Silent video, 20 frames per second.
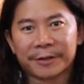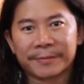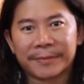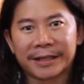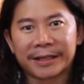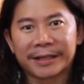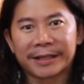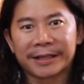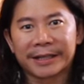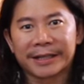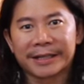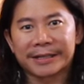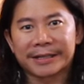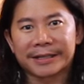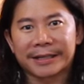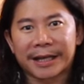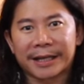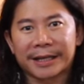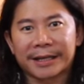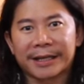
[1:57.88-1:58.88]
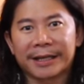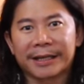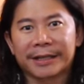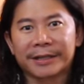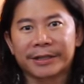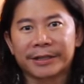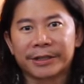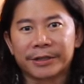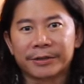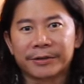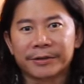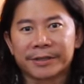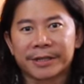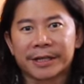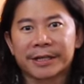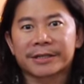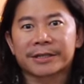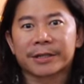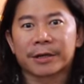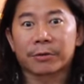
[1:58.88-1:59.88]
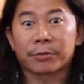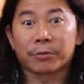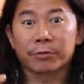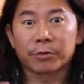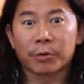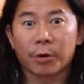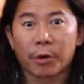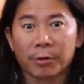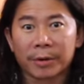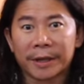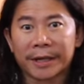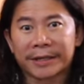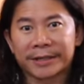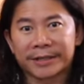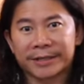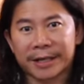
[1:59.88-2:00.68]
filming is that it uses a rolling